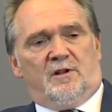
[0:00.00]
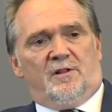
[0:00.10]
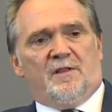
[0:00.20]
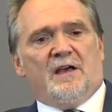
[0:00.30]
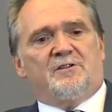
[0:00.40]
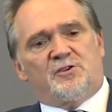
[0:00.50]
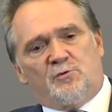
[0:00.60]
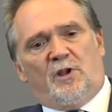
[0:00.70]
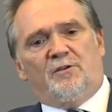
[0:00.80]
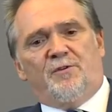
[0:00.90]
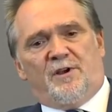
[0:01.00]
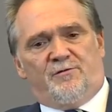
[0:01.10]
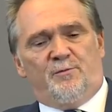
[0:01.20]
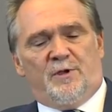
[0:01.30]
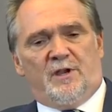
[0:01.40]
They are disqualified
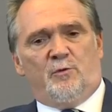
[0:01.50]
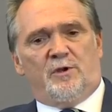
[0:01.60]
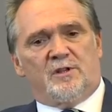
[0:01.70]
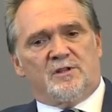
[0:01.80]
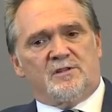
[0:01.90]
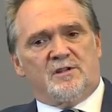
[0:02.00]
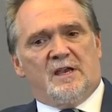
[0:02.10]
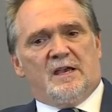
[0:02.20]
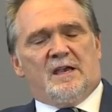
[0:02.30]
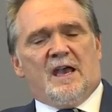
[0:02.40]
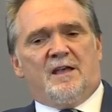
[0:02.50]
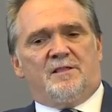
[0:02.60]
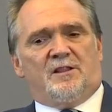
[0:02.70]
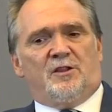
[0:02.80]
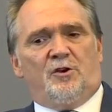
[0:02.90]
from bearing witness. And
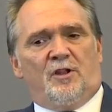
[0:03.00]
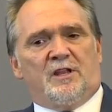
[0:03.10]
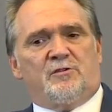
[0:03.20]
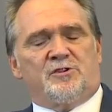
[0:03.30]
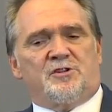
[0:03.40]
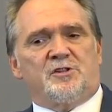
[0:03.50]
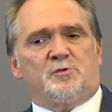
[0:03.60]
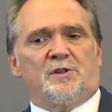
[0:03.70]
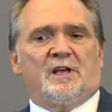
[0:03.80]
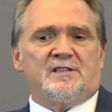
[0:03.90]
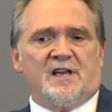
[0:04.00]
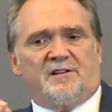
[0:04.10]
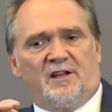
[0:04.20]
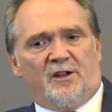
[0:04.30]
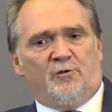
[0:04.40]
that the early Christians, when they sat
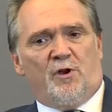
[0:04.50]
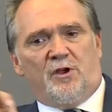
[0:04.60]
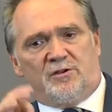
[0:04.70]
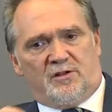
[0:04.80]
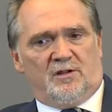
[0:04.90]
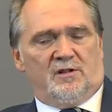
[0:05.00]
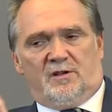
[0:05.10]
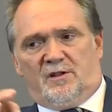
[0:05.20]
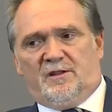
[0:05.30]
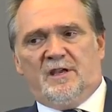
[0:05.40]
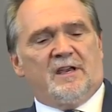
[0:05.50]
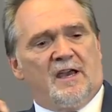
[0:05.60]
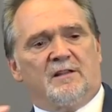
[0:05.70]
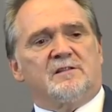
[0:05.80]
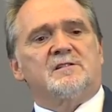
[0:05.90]
down and wrote the
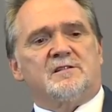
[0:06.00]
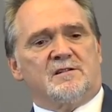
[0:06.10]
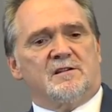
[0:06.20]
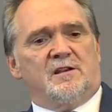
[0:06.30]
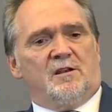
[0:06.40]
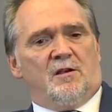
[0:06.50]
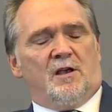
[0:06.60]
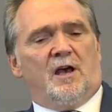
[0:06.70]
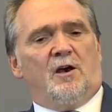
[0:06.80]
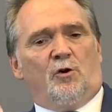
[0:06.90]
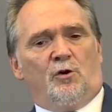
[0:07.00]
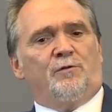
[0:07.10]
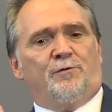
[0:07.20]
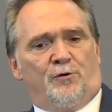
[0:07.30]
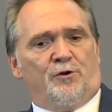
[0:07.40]
accounts, all
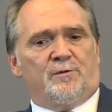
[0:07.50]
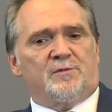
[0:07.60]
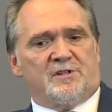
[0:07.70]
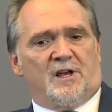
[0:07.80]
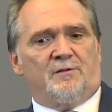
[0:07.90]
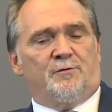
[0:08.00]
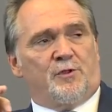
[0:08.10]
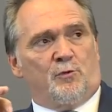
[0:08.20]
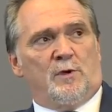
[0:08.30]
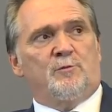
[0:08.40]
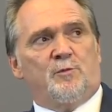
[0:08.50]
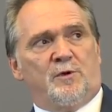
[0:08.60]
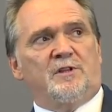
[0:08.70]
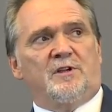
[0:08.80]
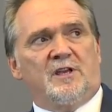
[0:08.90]
four of them start off with the women
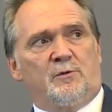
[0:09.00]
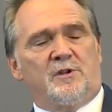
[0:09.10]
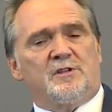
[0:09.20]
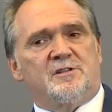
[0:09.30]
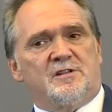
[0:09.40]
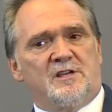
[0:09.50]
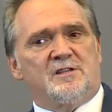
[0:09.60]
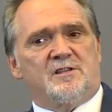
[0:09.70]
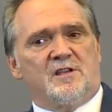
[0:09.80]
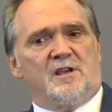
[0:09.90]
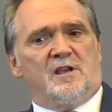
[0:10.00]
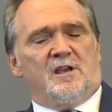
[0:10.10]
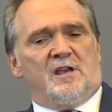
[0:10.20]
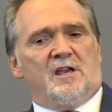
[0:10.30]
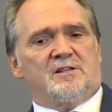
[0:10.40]
being the key witnesses, is
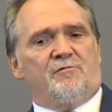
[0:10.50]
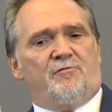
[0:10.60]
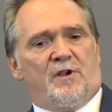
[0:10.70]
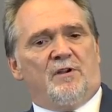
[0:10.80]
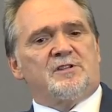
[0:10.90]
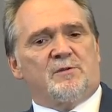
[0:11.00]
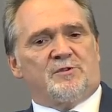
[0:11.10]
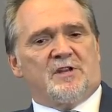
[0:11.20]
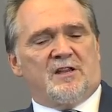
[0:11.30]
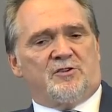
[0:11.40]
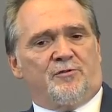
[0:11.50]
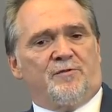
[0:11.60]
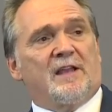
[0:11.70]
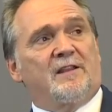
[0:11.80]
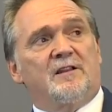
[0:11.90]
a very substantial
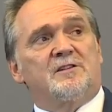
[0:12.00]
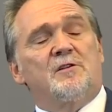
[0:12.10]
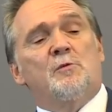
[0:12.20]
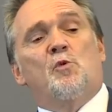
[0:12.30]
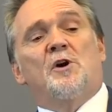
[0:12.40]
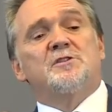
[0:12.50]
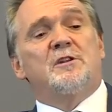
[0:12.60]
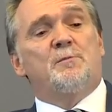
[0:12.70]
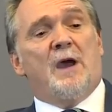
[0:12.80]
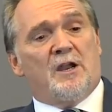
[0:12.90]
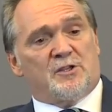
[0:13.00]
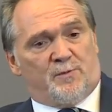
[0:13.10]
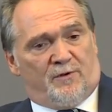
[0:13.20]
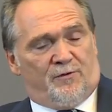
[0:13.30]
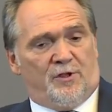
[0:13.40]
fact. And it was an
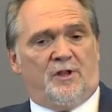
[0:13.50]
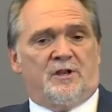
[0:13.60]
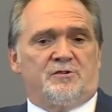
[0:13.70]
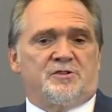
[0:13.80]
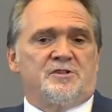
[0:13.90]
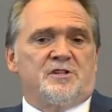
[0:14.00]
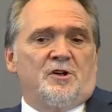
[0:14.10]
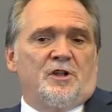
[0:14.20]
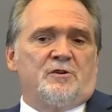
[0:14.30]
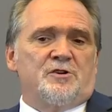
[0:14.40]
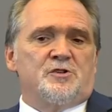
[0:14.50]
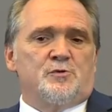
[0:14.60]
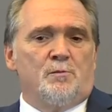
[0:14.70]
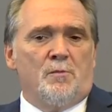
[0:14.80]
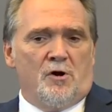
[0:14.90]
embarrassment for the early Christians. The early Christians
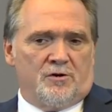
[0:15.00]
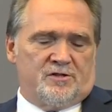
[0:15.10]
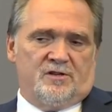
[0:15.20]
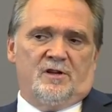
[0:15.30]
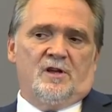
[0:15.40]
were mocked.